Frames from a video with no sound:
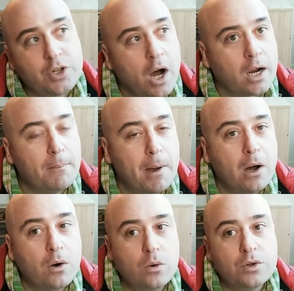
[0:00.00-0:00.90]
to talk
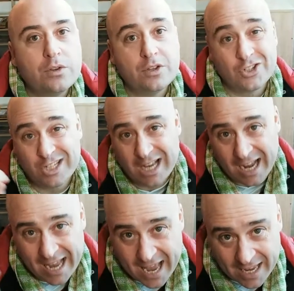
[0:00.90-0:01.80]
about the
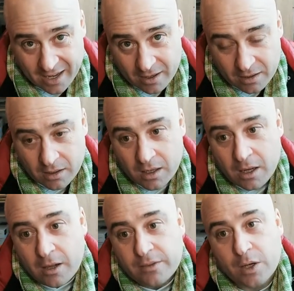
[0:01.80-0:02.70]
CIA.
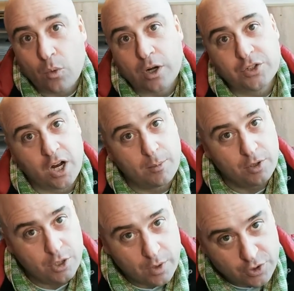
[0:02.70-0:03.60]
They want to talk
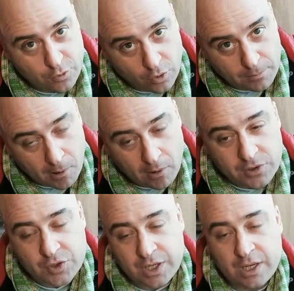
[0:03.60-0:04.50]
about US foreign
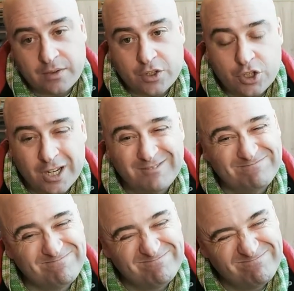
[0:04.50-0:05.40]
policy and this shit.
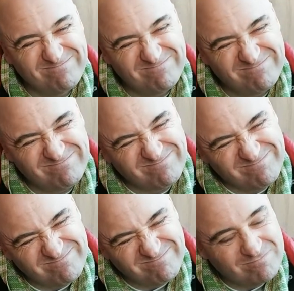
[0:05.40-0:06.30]

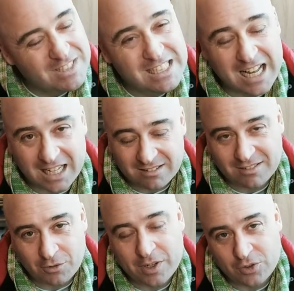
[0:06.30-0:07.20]
It's not
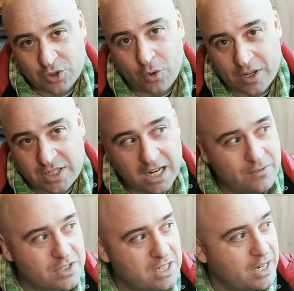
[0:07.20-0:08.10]
the real story. It's kind of
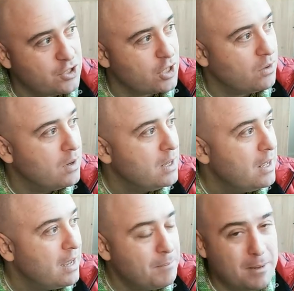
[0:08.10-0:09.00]
a sideshow
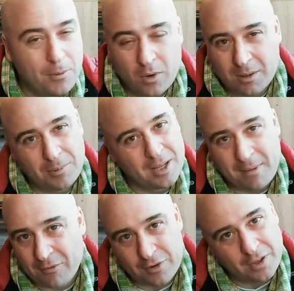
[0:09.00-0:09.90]
people want to blame
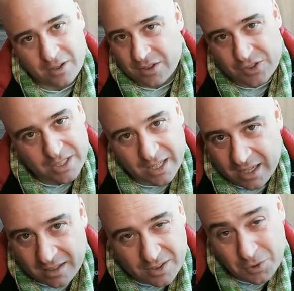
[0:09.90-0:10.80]
everything on the
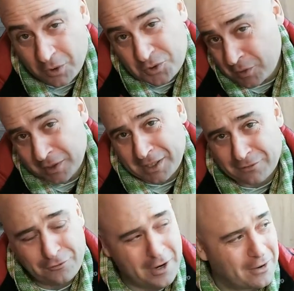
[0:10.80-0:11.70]
CIA. It's it's really
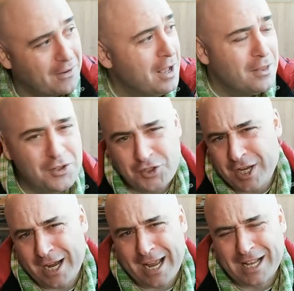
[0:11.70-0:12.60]
unfair. The
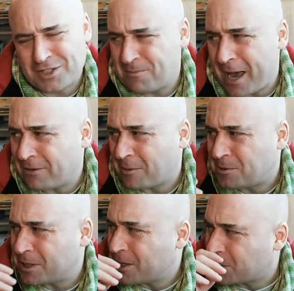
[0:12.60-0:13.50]
CIA gets a bad
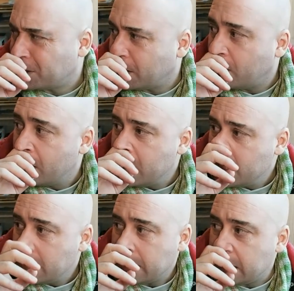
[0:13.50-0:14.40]
reputation, you know.
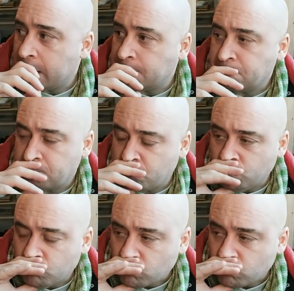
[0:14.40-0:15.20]
Um,